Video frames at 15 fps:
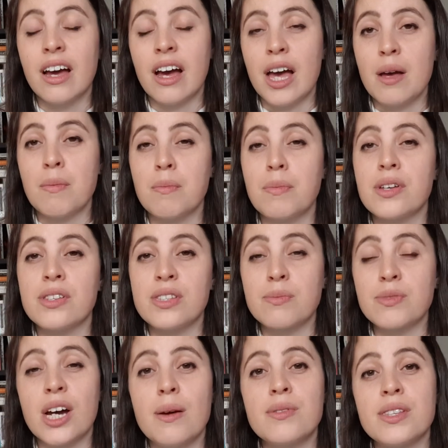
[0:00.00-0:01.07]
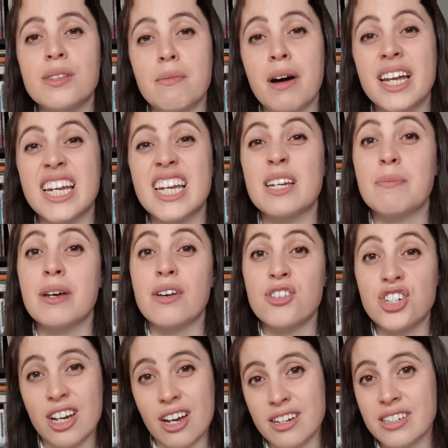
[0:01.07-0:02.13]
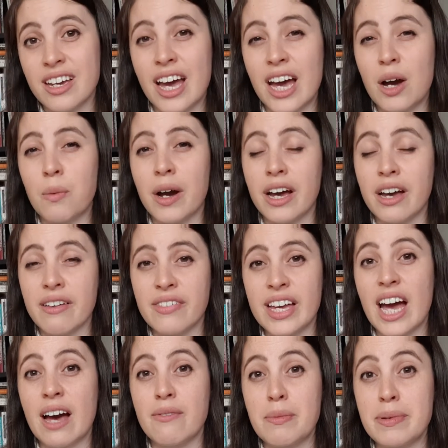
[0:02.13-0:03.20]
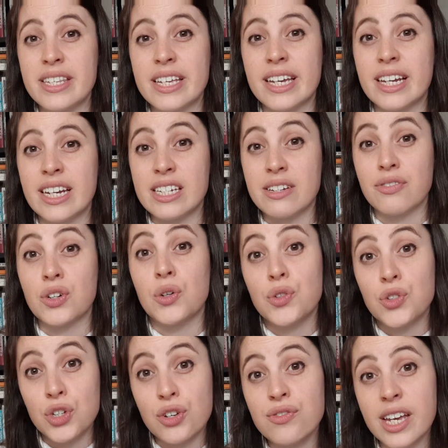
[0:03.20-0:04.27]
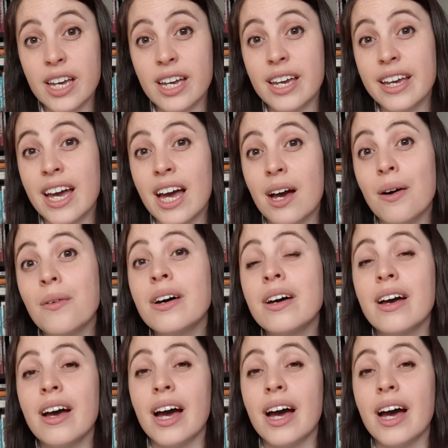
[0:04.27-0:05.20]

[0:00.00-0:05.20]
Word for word: um, but sometimes they might need a bit of shared care where if they have a particularly difficult tooth taking out